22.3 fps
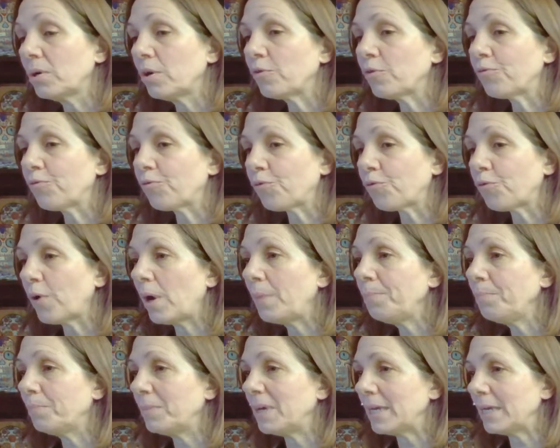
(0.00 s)

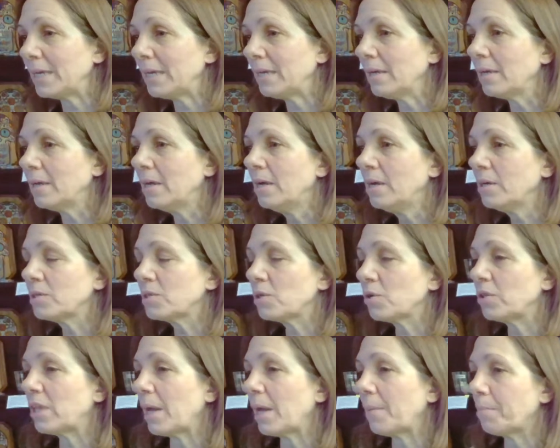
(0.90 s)
from me
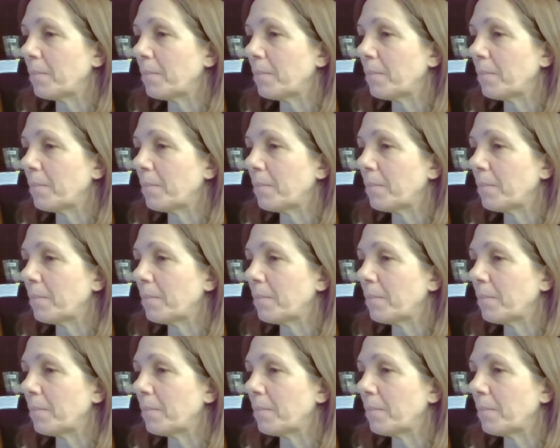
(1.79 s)
so that